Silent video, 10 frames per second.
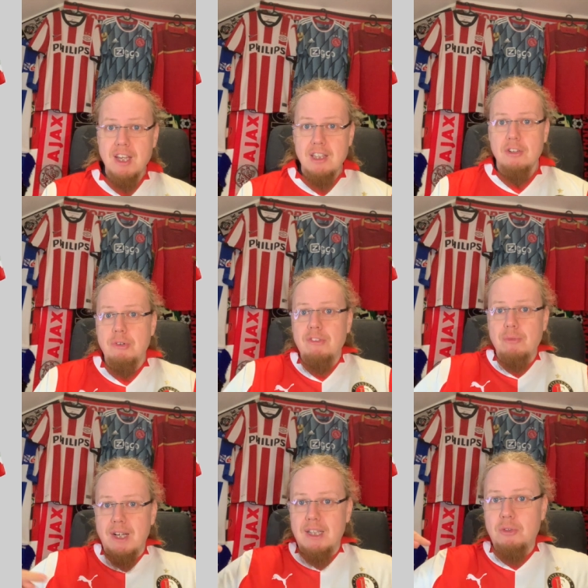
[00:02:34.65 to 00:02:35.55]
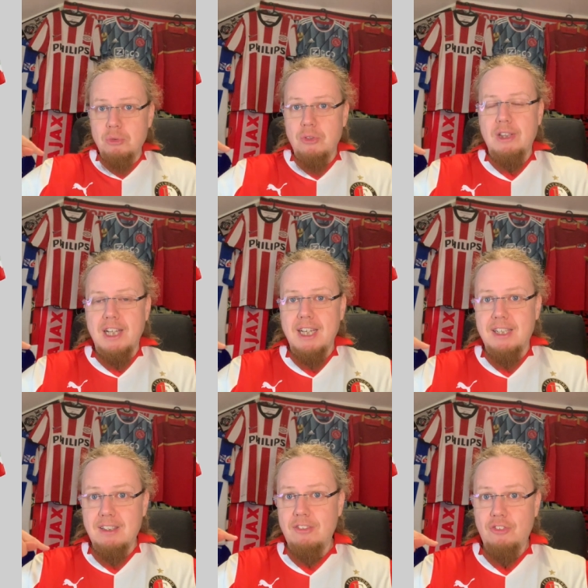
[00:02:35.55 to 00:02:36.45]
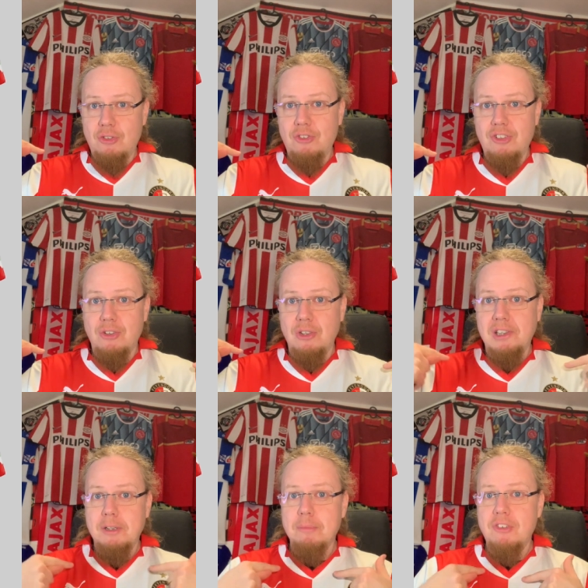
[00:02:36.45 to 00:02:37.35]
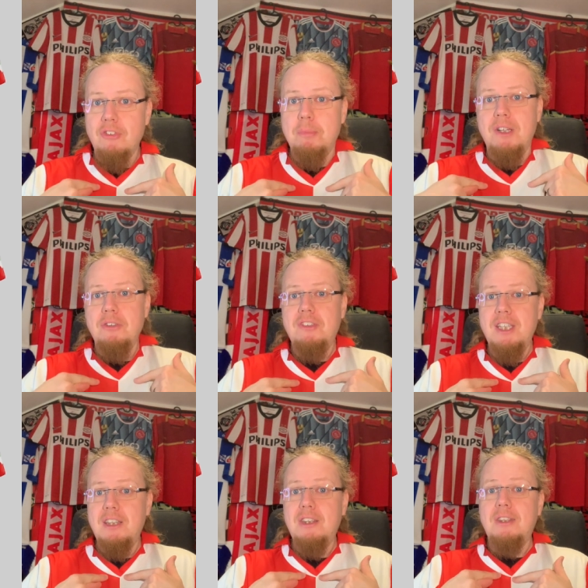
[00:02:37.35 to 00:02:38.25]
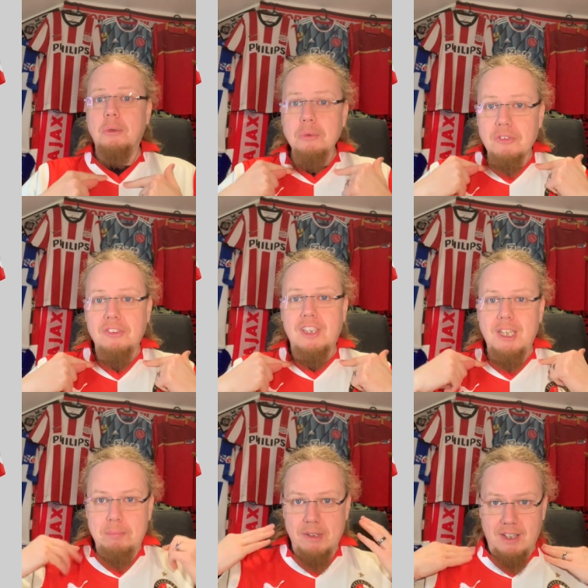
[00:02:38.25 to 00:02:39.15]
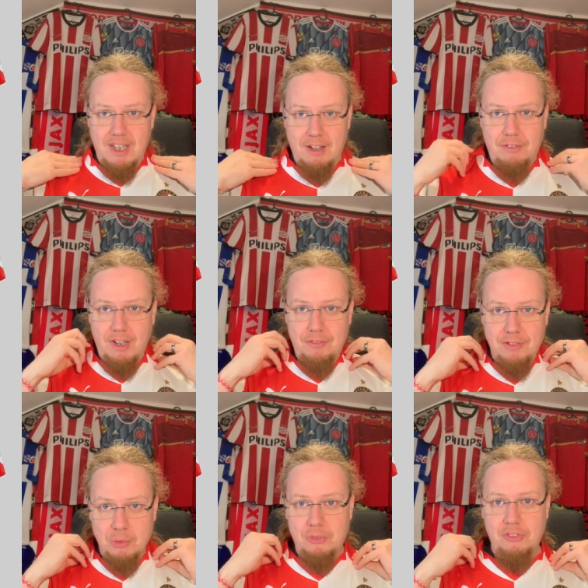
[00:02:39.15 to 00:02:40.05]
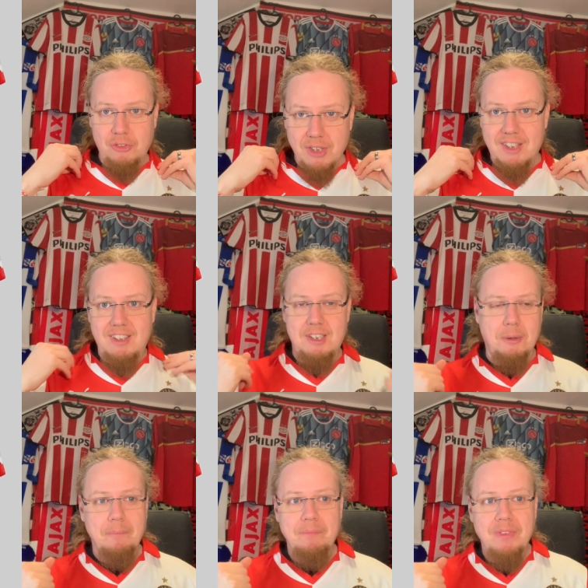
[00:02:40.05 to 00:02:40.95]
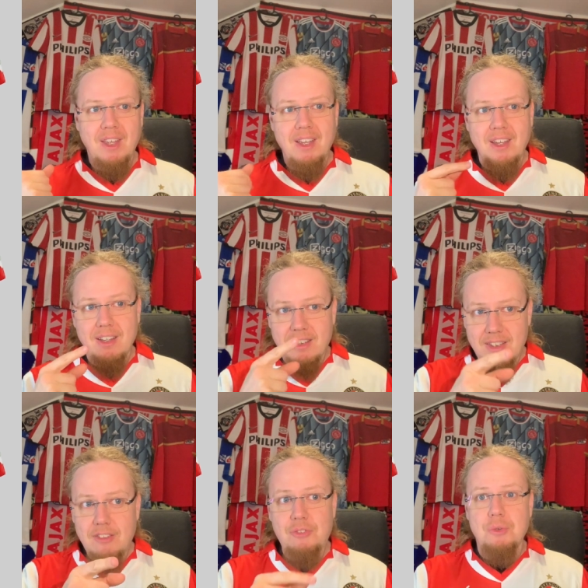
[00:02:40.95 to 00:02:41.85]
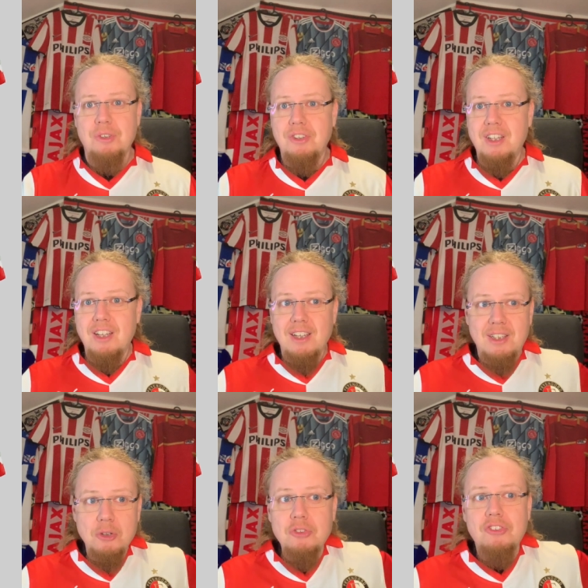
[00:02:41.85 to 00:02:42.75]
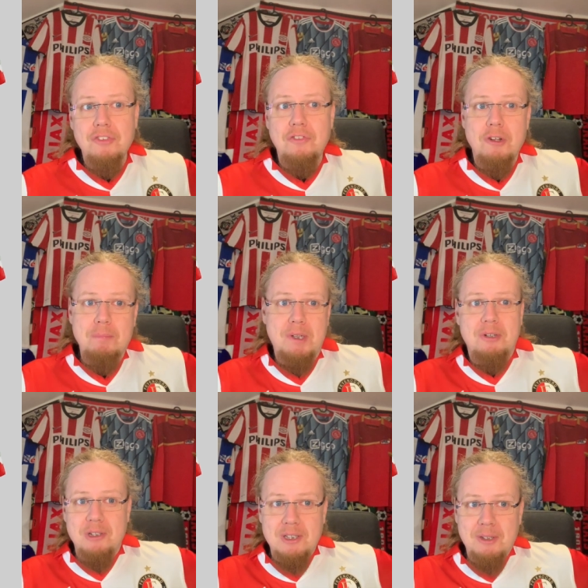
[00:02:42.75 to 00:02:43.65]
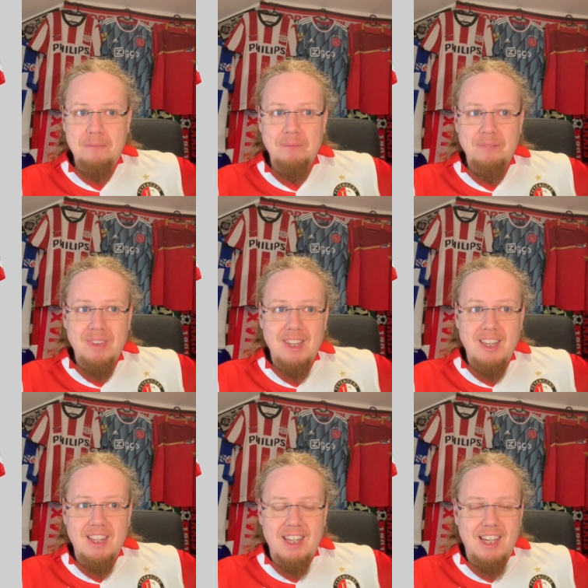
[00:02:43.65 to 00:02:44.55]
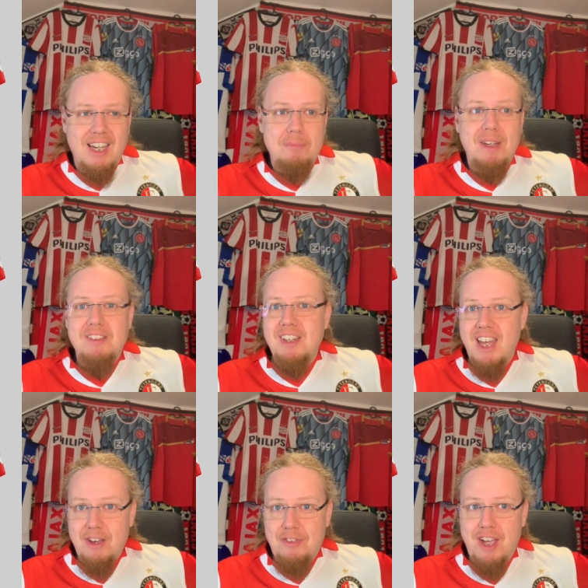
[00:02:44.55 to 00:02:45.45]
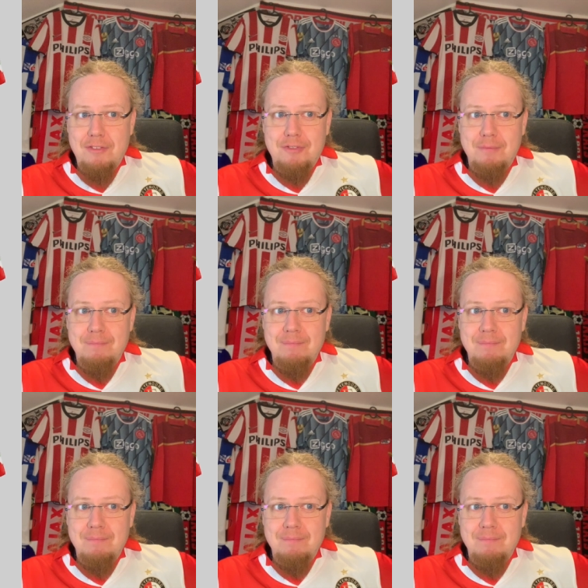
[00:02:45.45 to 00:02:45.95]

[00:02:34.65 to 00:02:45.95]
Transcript: The reason why I do not like this jersey all that much is because they don't keep the half-half look straight here. This one uses the floppy collar and makes it half-half.